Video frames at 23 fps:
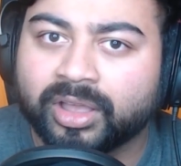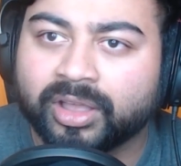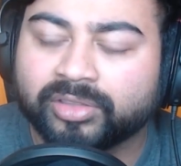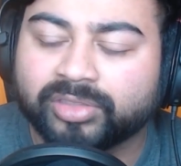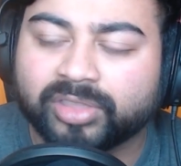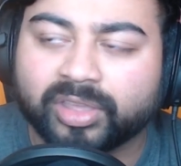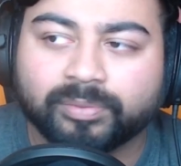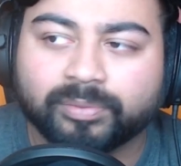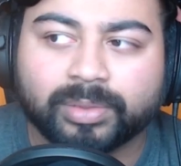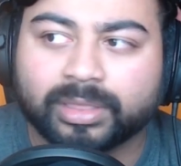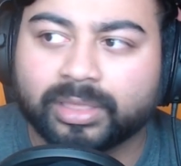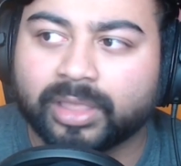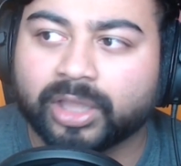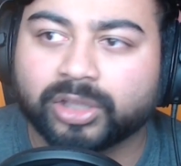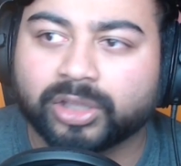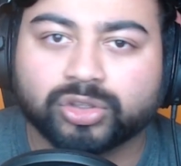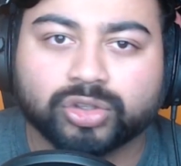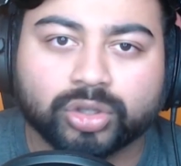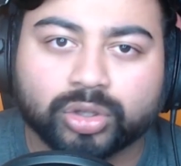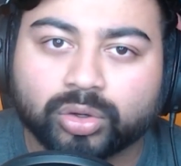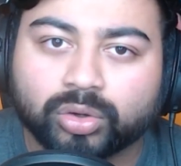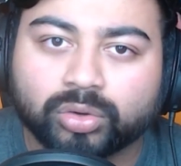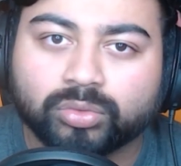they've been like,
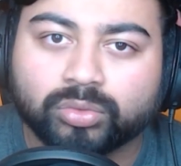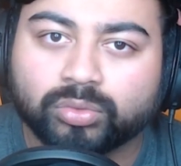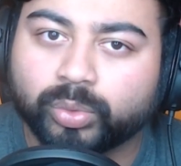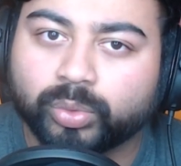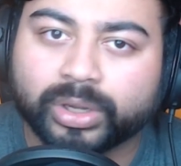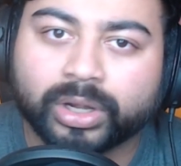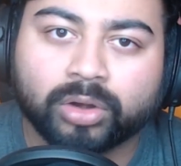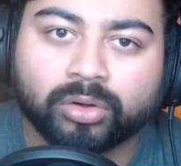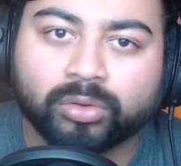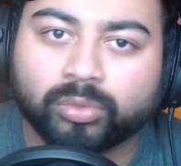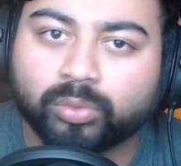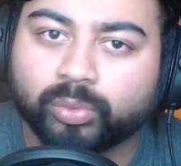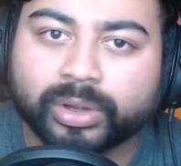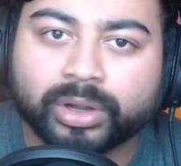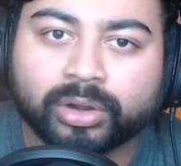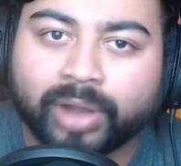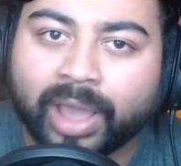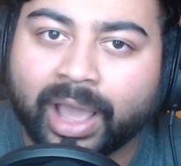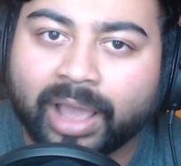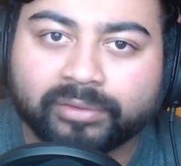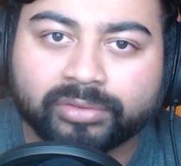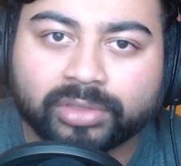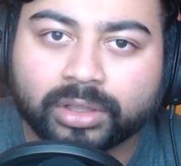dude, we don't
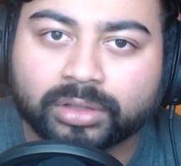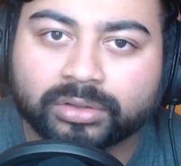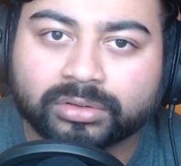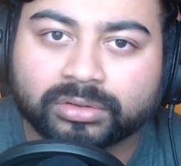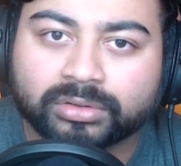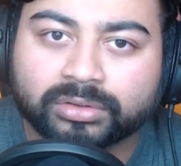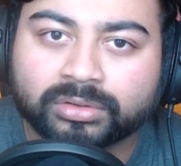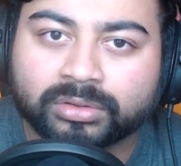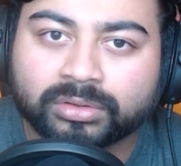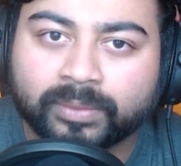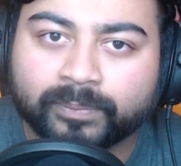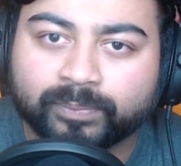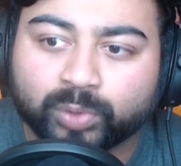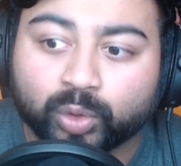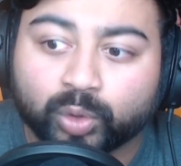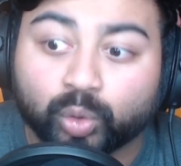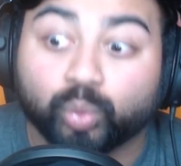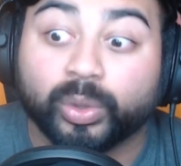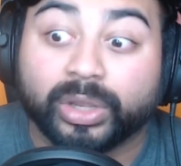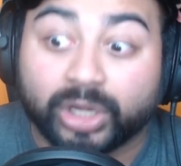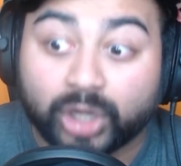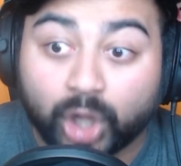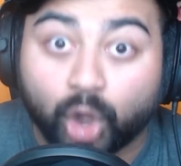have those.
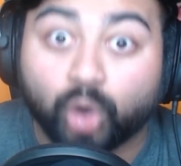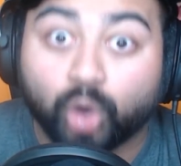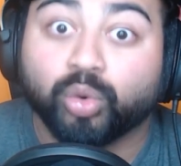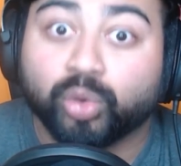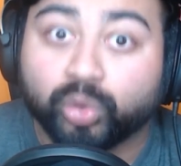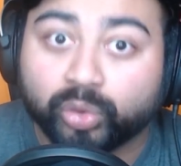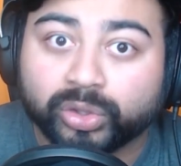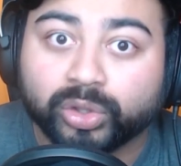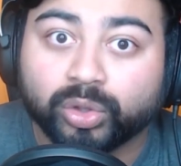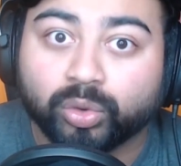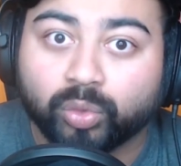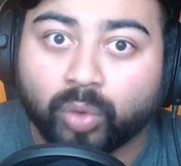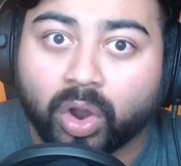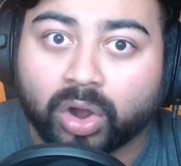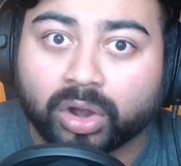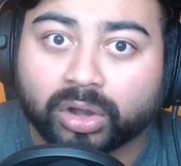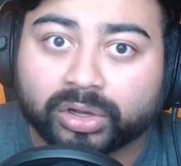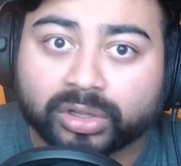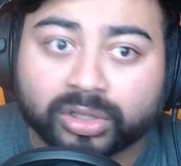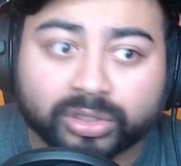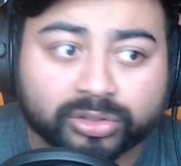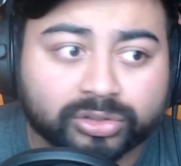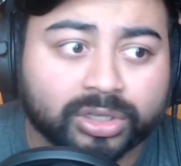We know who you are
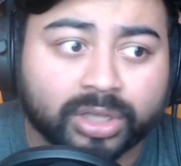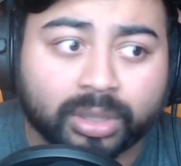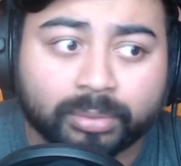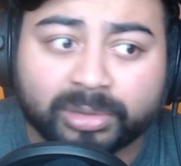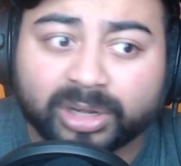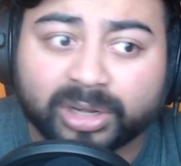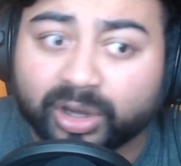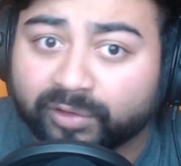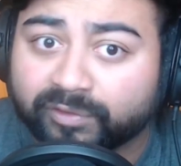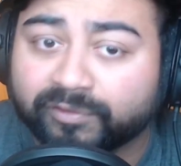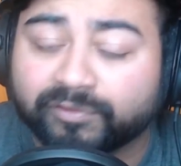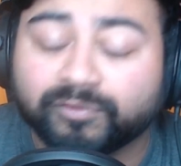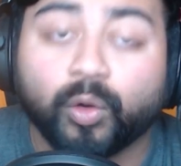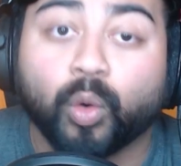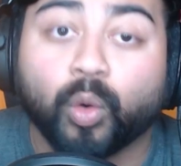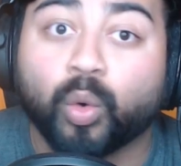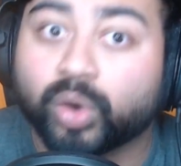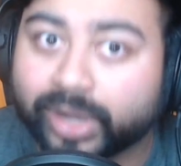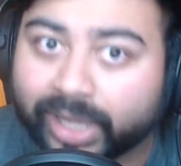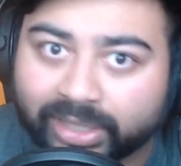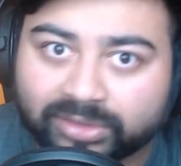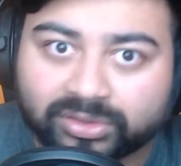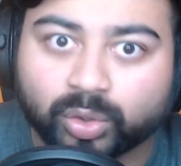because you come in here
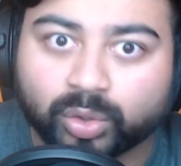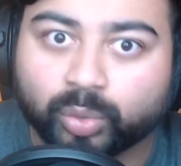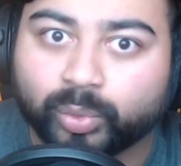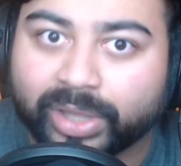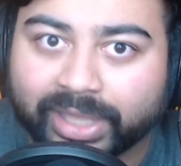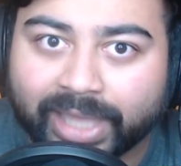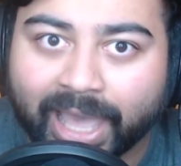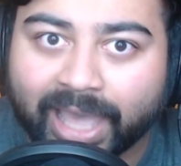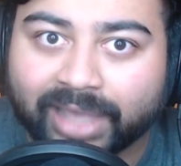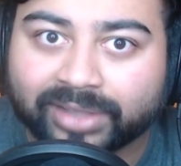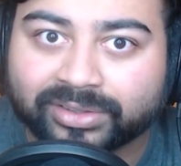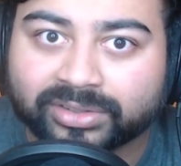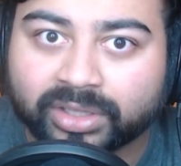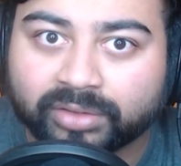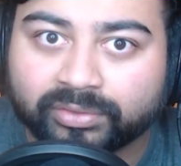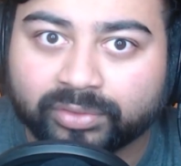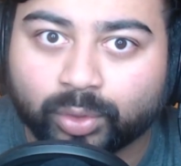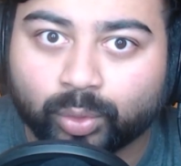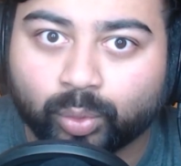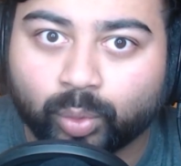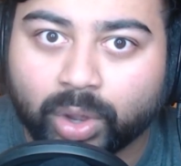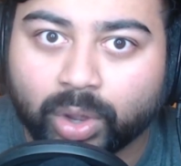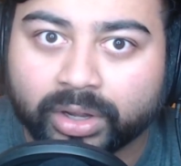4 days a week asking
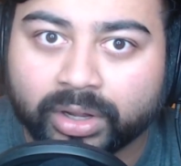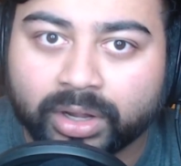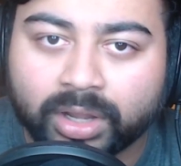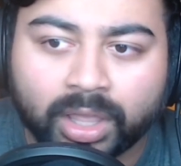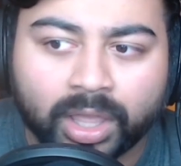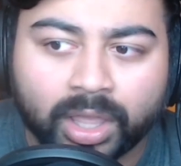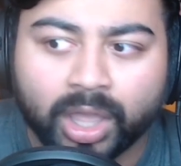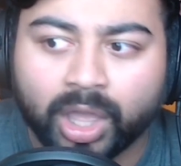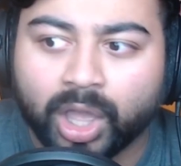for one.